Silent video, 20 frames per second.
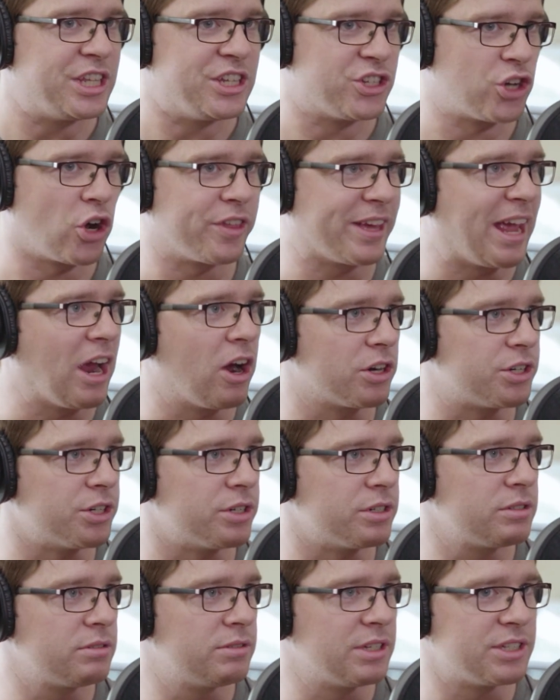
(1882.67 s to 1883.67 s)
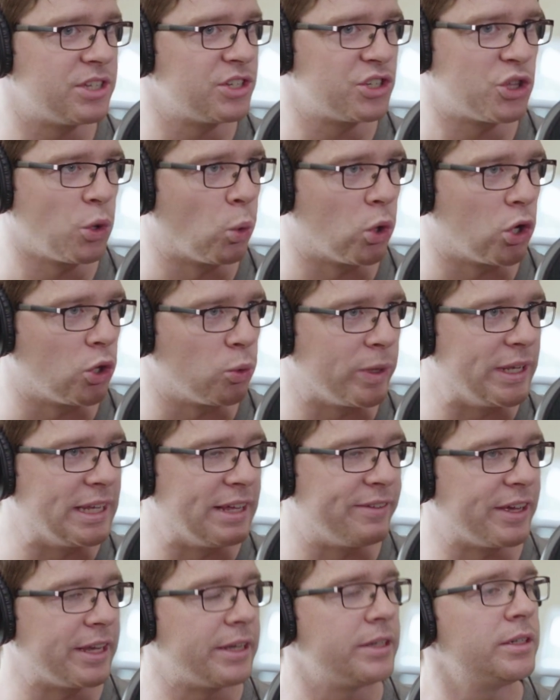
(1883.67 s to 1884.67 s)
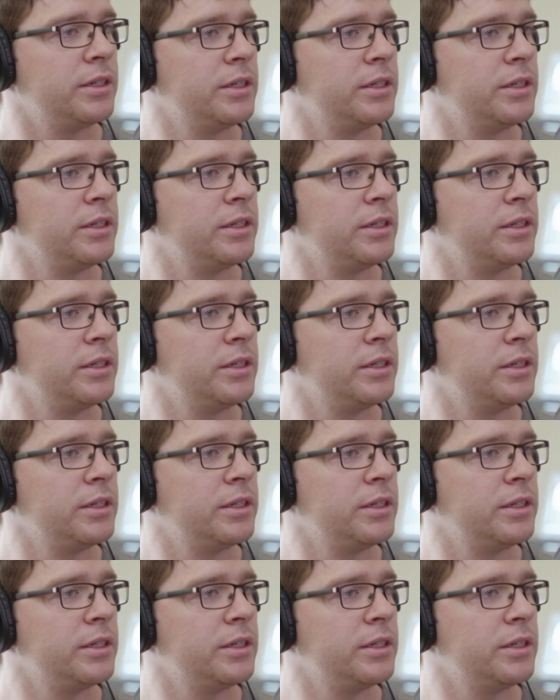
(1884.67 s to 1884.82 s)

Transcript: these are the characters. This is the world we live in.